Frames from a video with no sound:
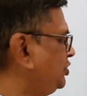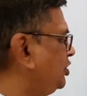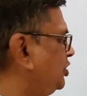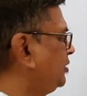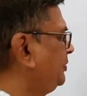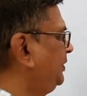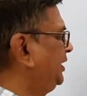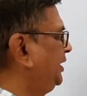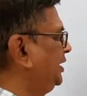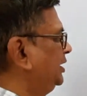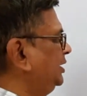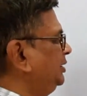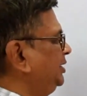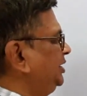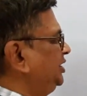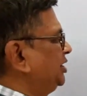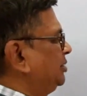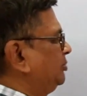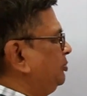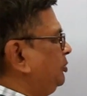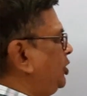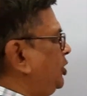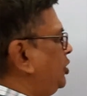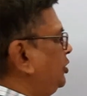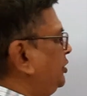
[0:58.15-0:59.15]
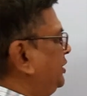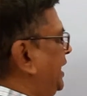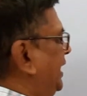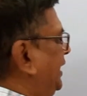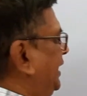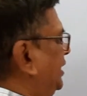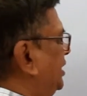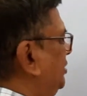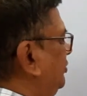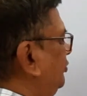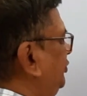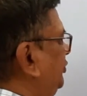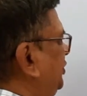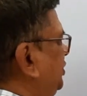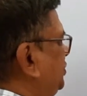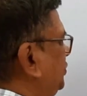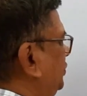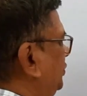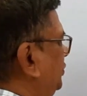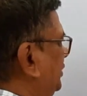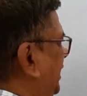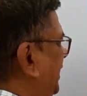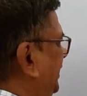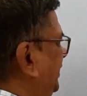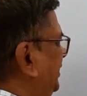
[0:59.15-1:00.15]
orbital in the block diagram we
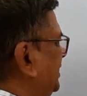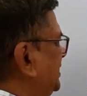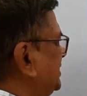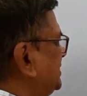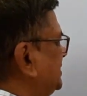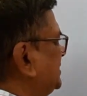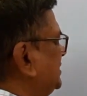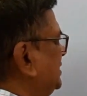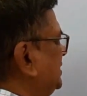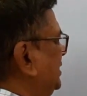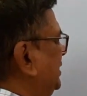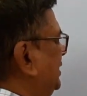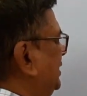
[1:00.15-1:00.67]
show like this